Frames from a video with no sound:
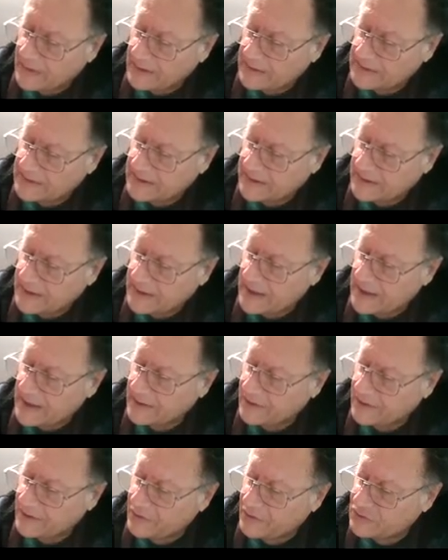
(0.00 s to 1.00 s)

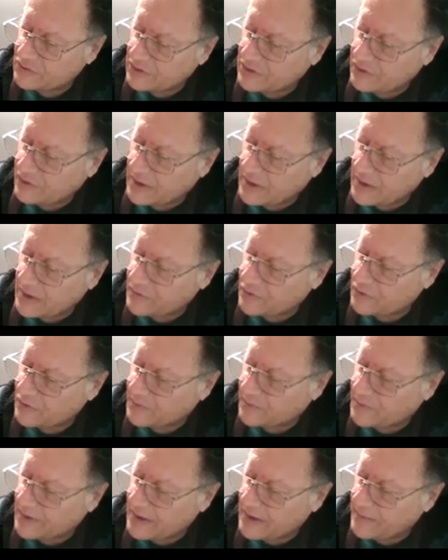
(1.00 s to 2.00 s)
scenario is when you have your
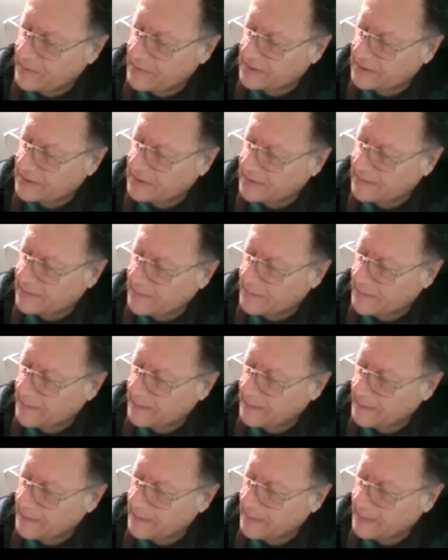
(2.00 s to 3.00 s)
parameter
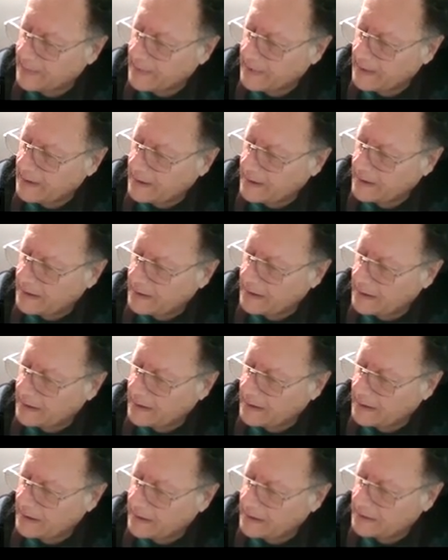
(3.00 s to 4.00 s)

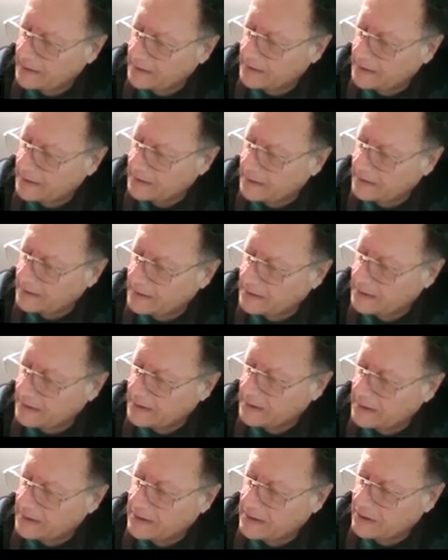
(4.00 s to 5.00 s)
and
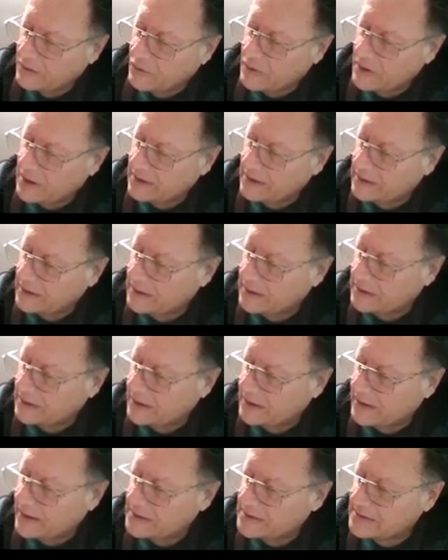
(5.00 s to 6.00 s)
the inequality
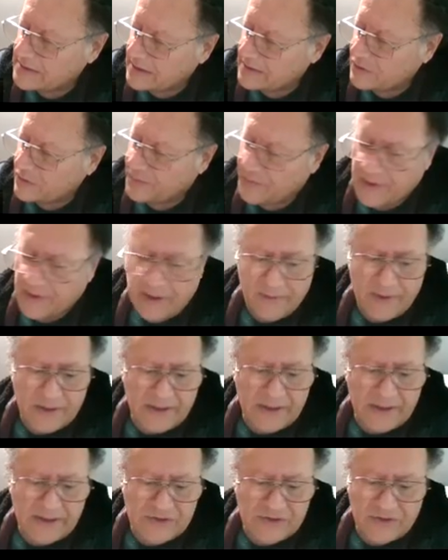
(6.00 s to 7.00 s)
indicates that your
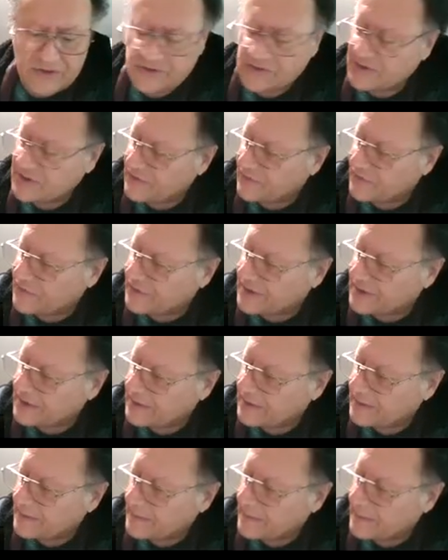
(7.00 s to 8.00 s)
parameter is just
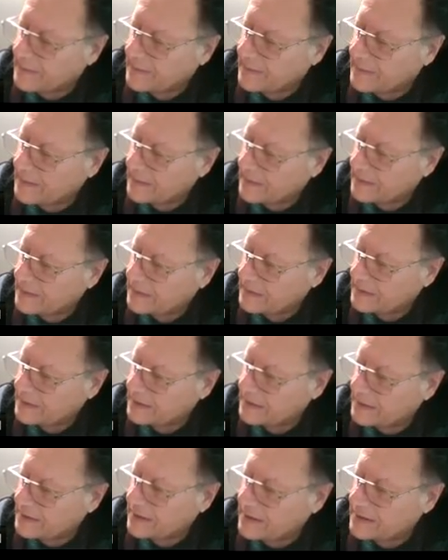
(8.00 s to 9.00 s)
different
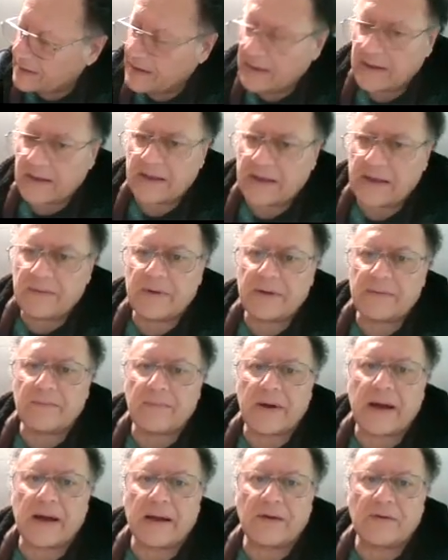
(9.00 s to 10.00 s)
than a given
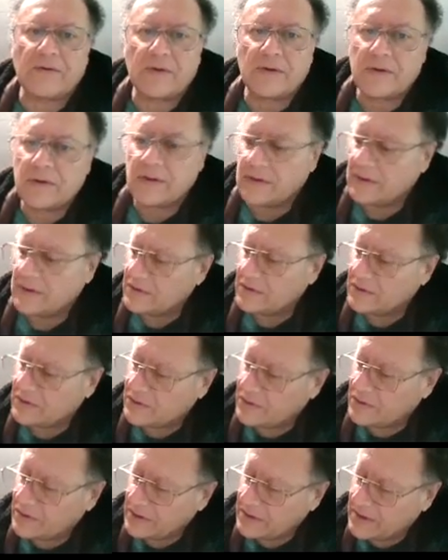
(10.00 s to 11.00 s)
value.
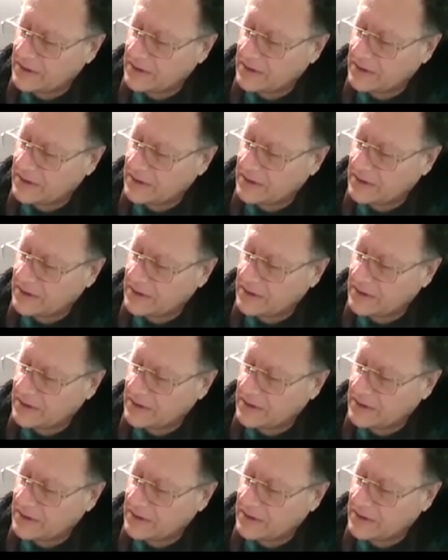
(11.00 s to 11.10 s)
So in